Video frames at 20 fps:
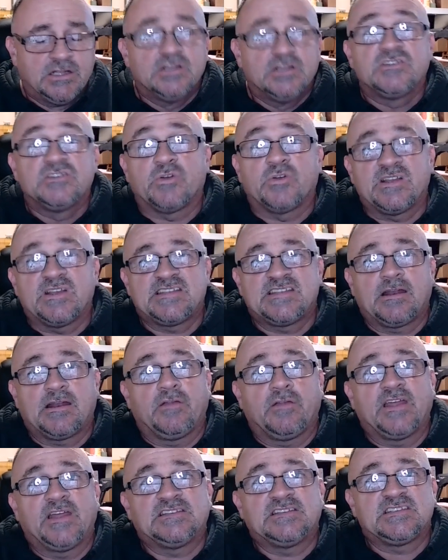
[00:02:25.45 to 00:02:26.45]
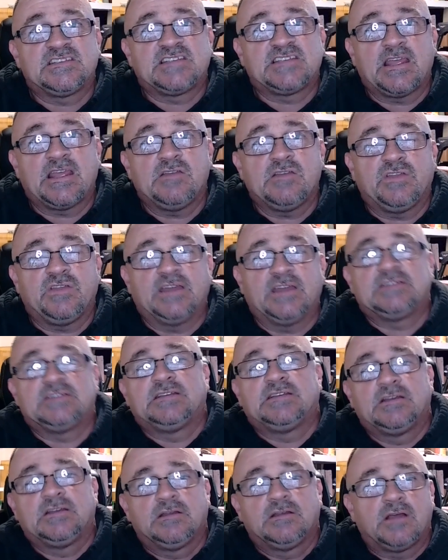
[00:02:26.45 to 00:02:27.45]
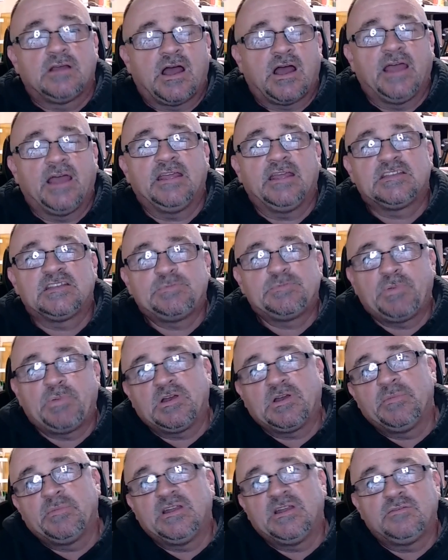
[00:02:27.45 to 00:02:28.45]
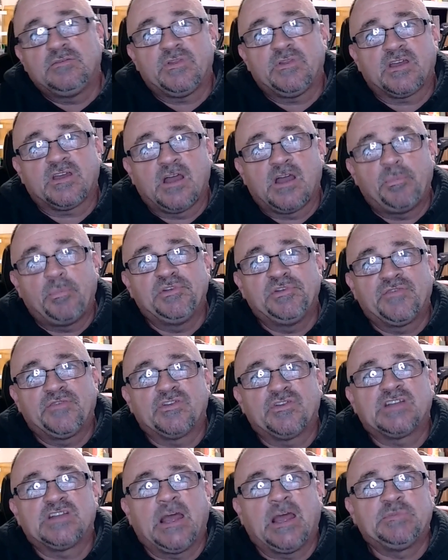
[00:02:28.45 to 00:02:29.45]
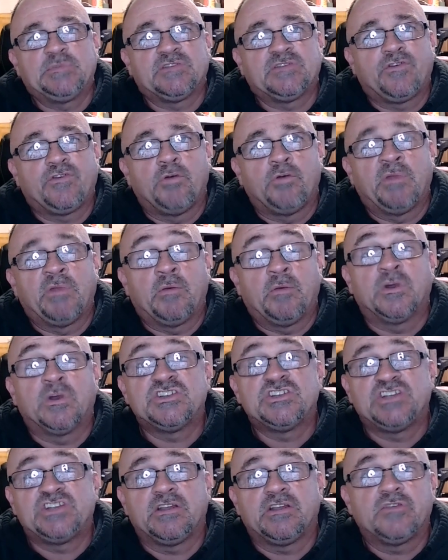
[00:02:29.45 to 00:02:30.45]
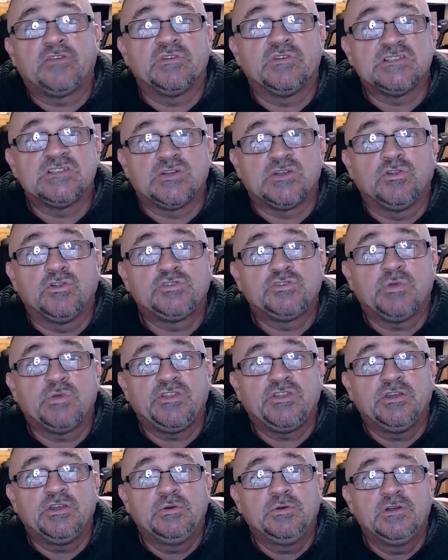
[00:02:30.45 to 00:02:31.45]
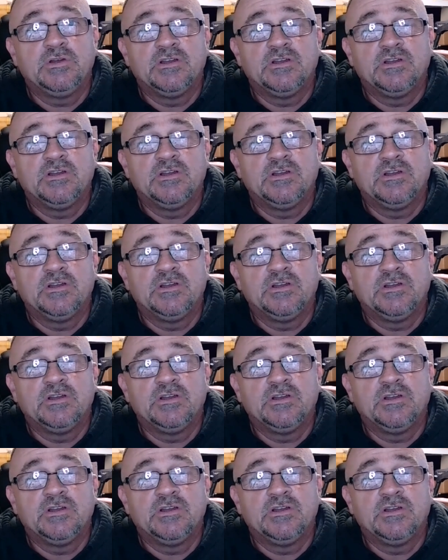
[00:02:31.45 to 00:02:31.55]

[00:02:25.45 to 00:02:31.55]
So I said all that to say that I experimented with a couple different types of foam, and I want to share the results with you.